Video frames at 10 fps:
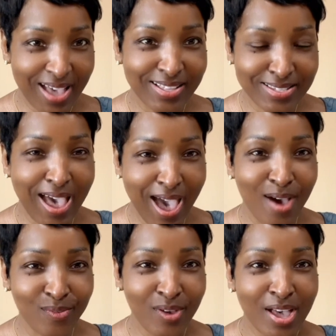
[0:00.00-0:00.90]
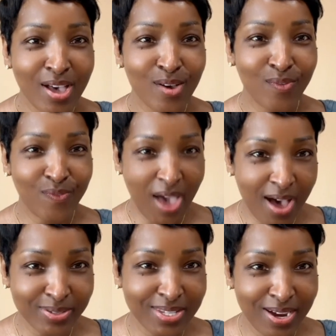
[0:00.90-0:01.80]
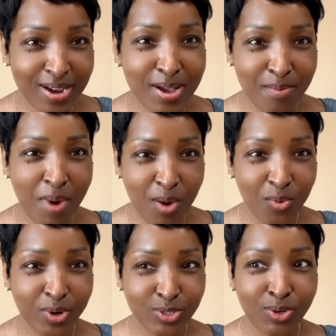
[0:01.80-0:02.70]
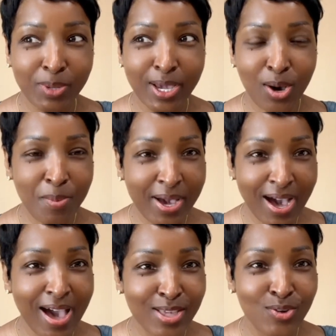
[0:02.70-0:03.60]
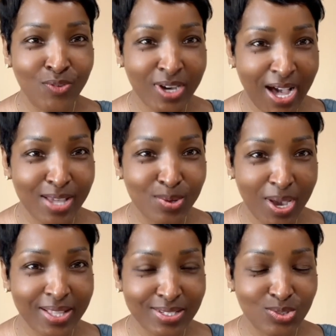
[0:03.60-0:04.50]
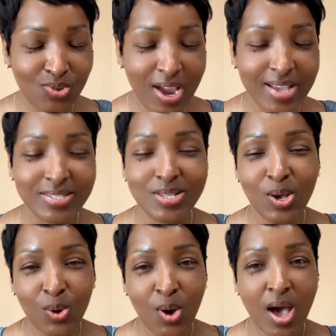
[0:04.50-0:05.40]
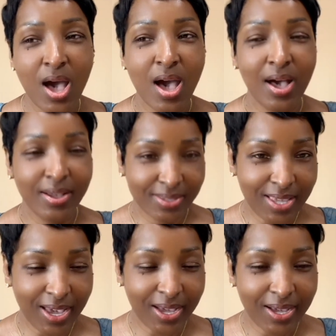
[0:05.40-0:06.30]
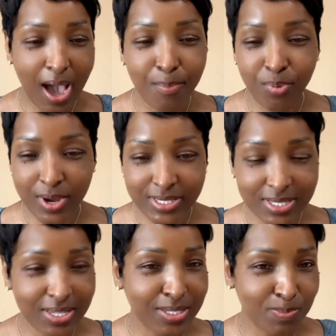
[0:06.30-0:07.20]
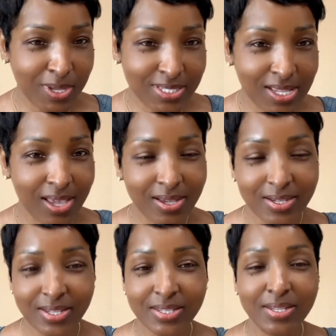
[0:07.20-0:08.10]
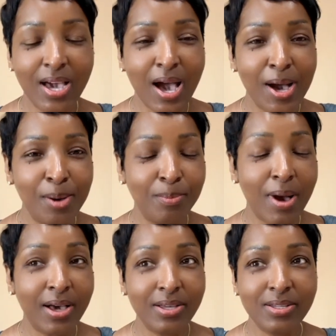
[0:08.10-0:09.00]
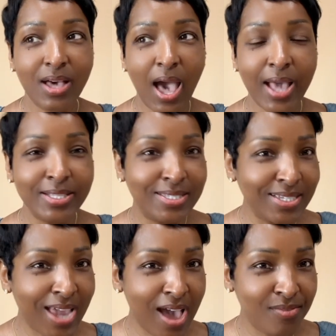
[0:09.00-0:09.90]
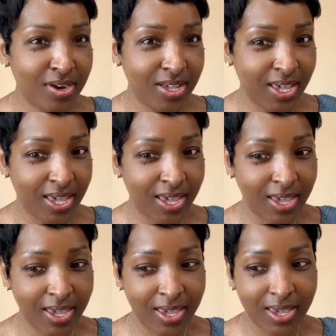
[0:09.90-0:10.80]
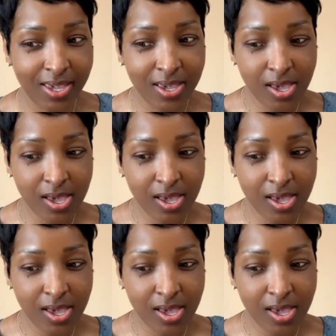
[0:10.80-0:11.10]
to have found her in my wardrobe. Like, oh my God, you forgot you had this dress. So yeah, I pressed it as best I could. I did have a